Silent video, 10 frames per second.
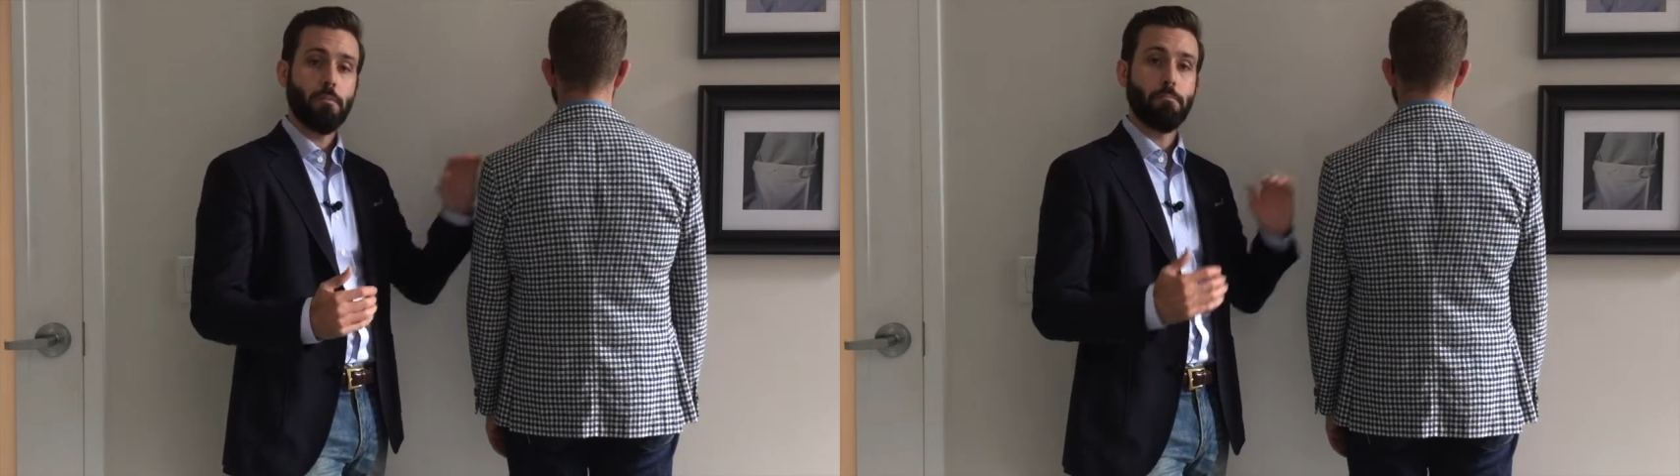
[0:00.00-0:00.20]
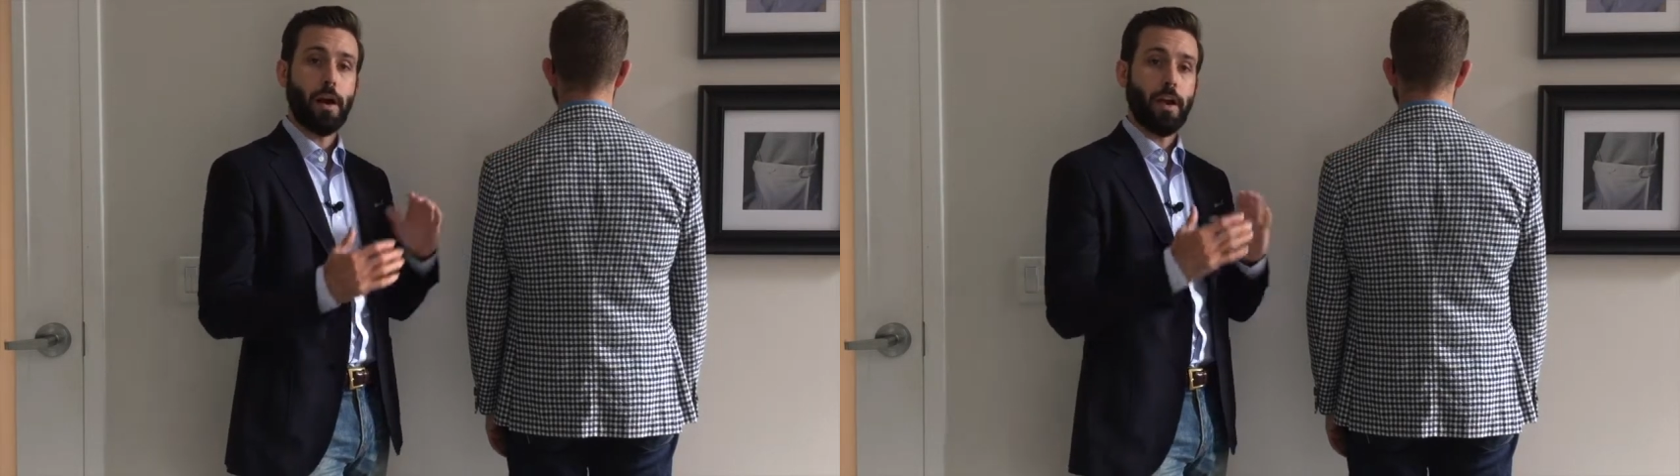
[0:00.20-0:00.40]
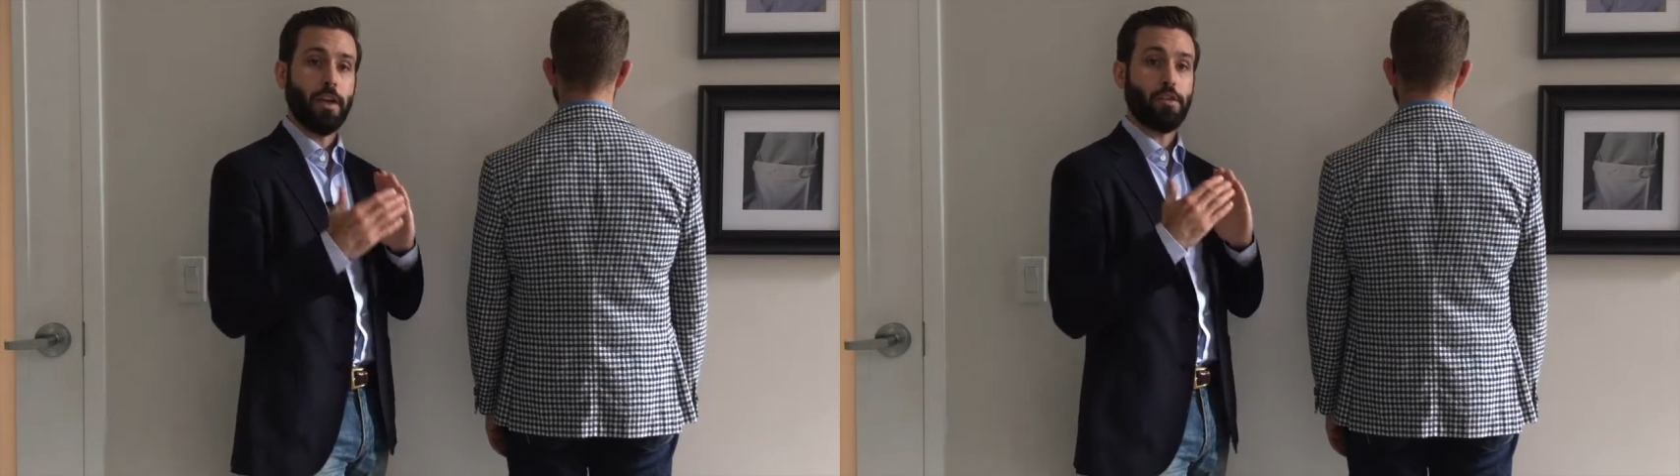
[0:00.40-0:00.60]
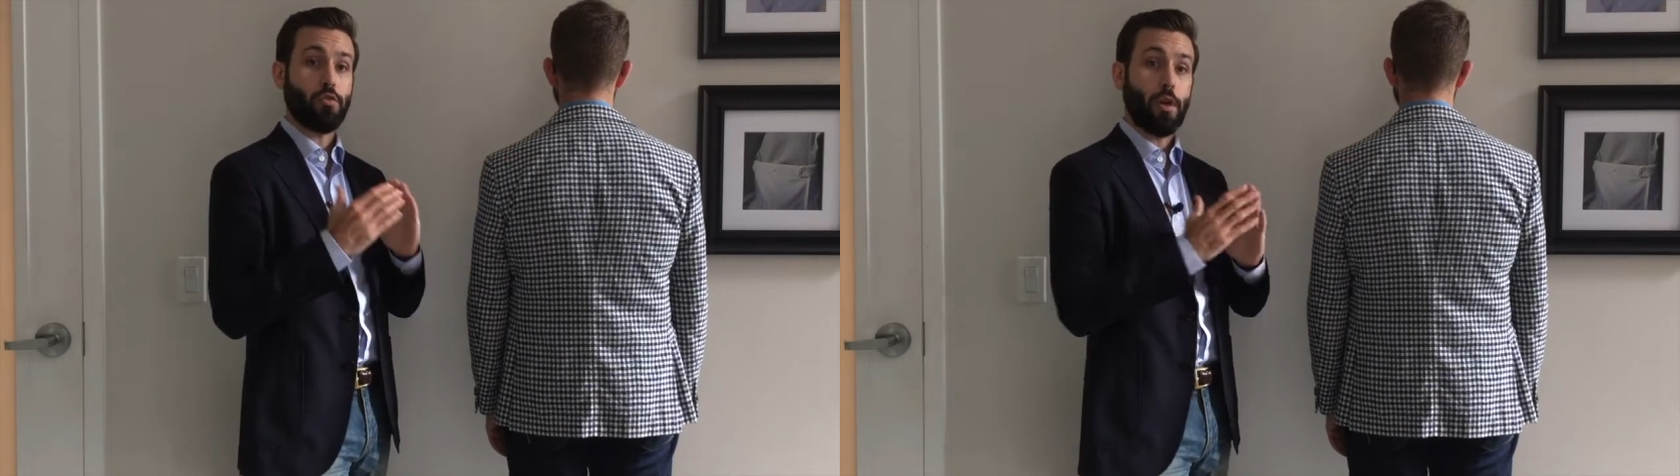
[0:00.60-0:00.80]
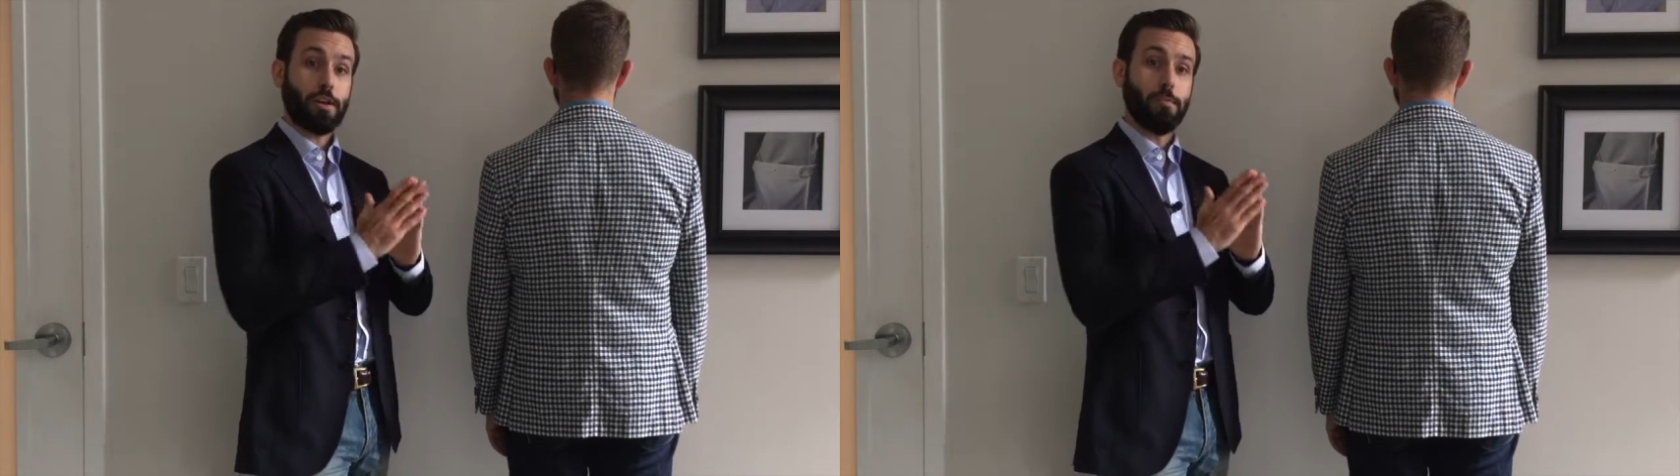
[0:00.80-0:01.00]
by a
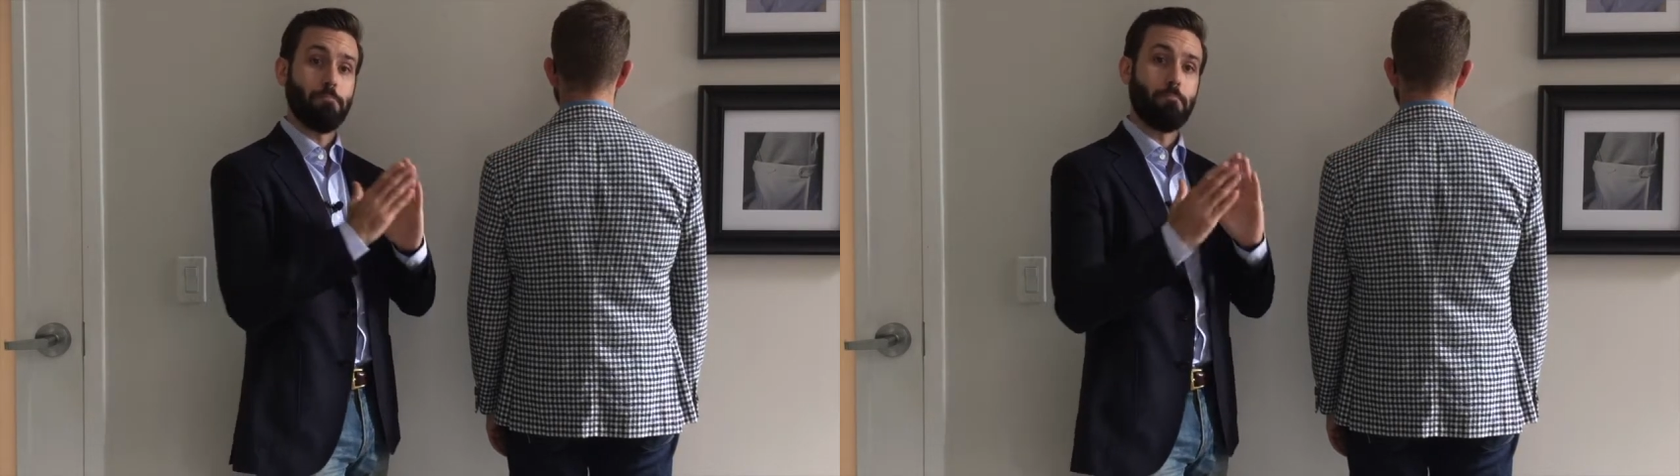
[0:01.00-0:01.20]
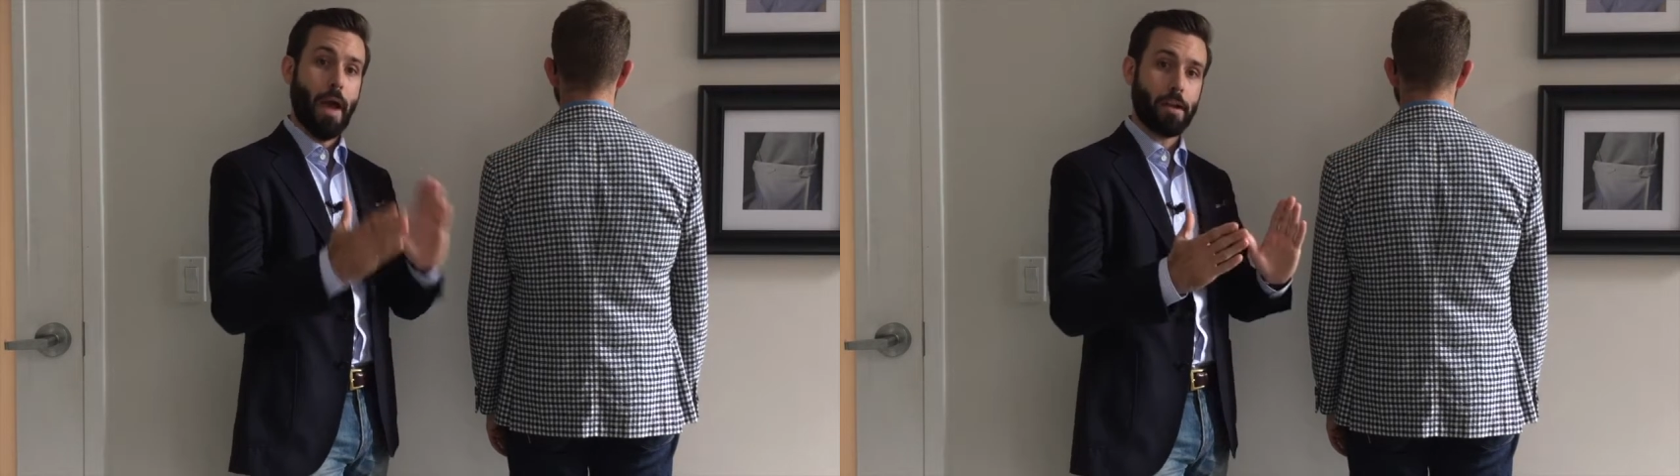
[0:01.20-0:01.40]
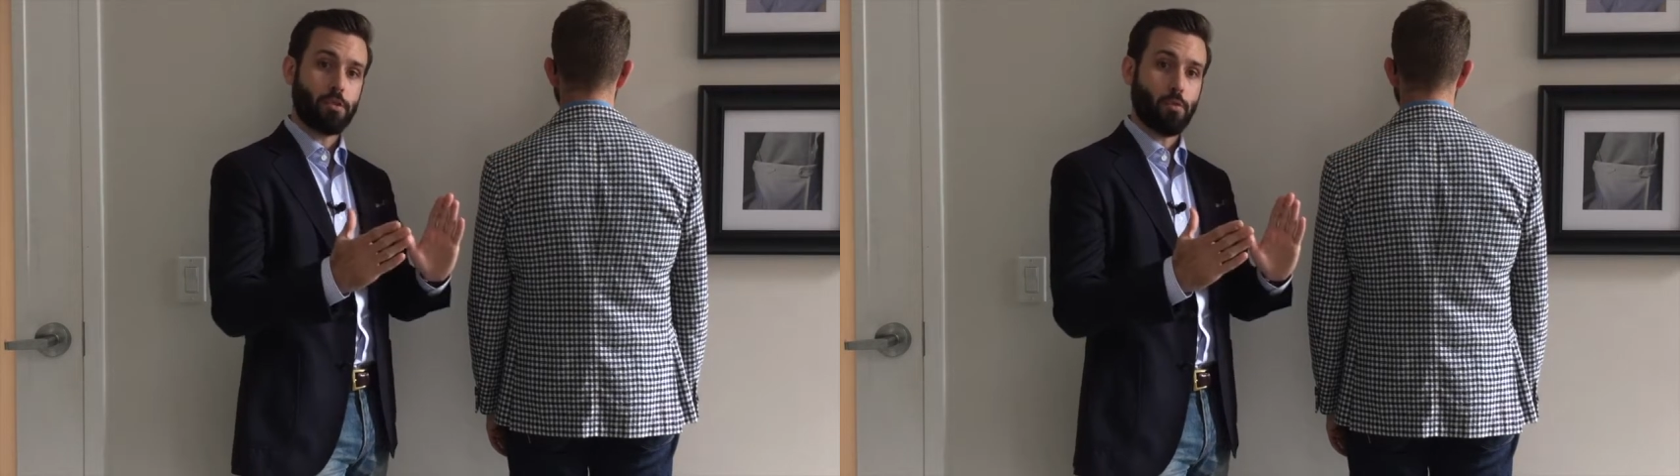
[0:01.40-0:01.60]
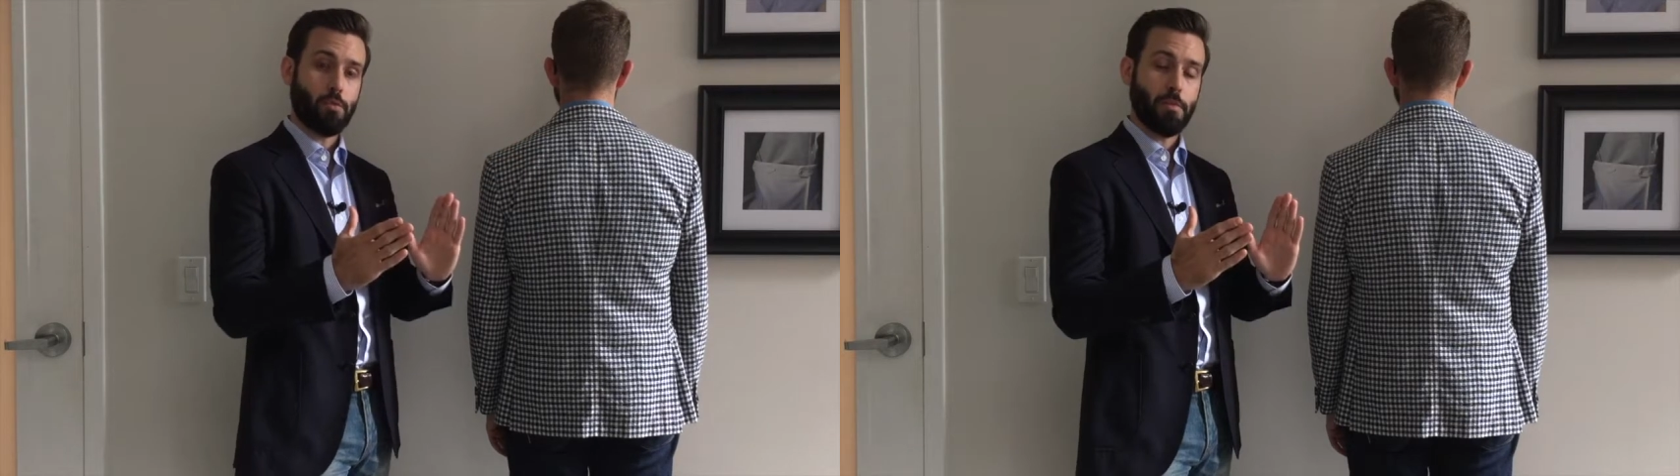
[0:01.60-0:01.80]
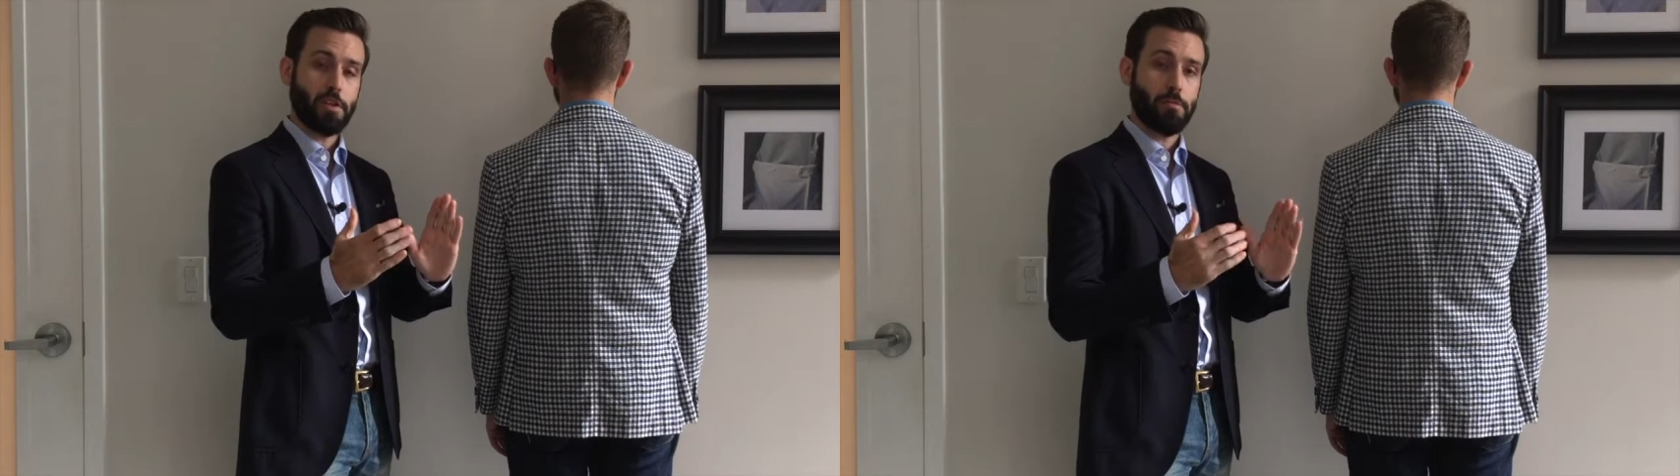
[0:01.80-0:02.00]
correct back shoulder
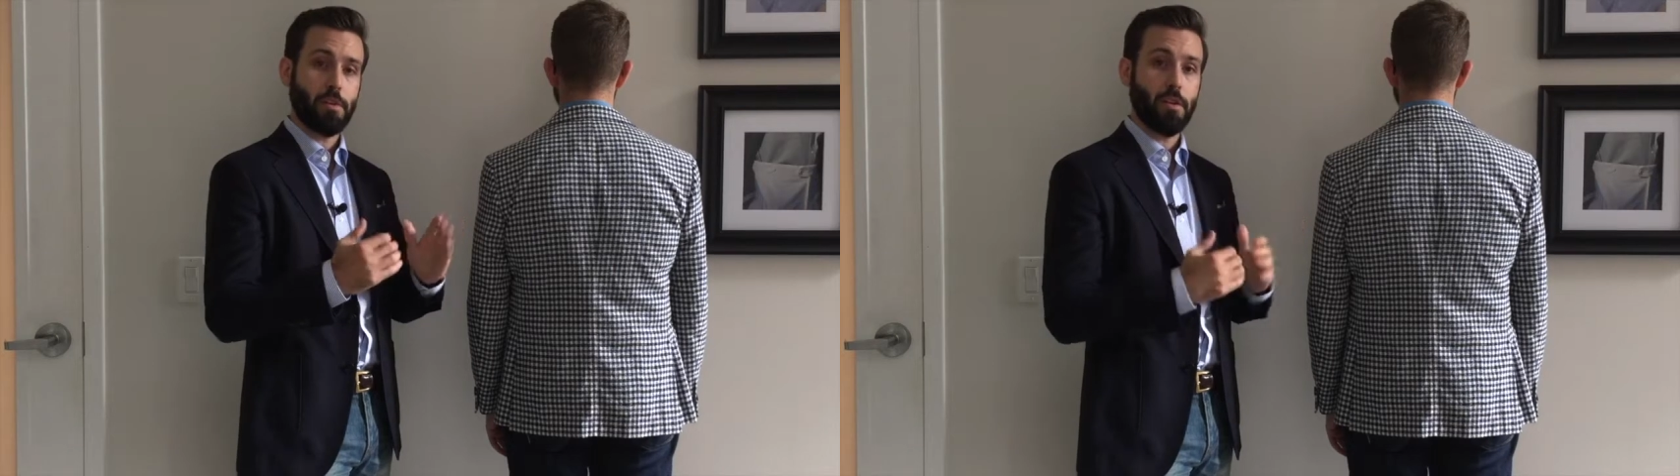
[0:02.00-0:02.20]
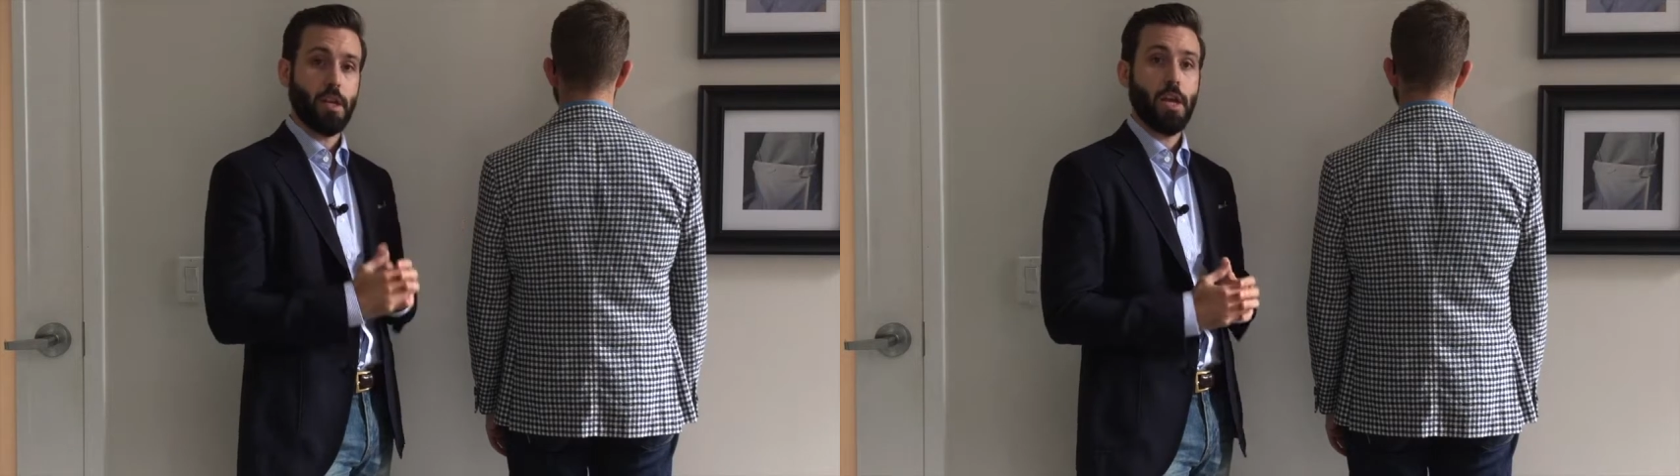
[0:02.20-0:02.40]
measurement